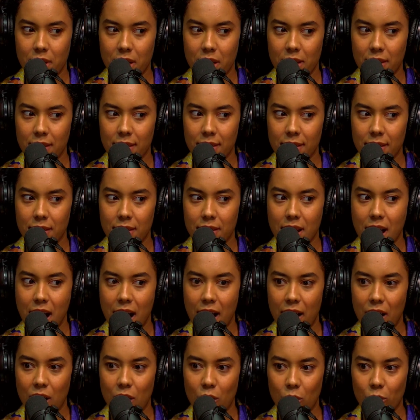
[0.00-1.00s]
It's
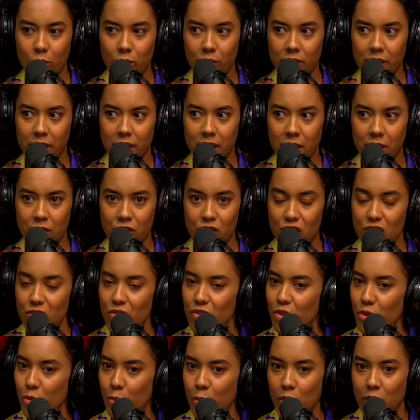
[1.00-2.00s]
not only just
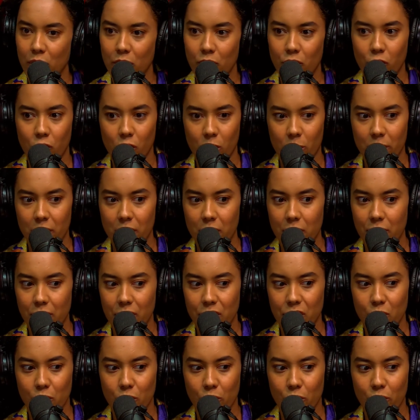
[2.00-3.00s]
super informative,
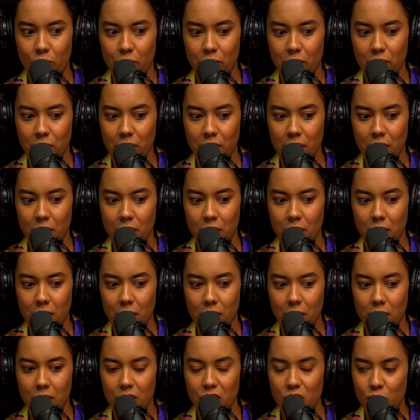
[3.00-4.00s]
it's really
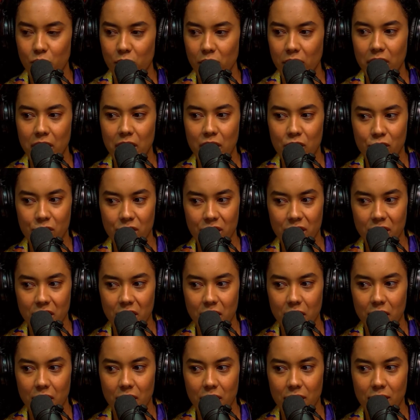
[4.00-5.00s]

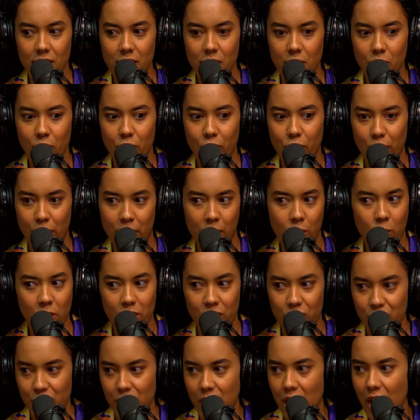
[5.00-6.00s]
interesting and it's very well
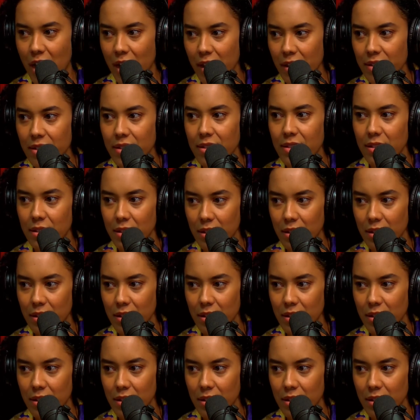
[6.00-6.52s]
shot.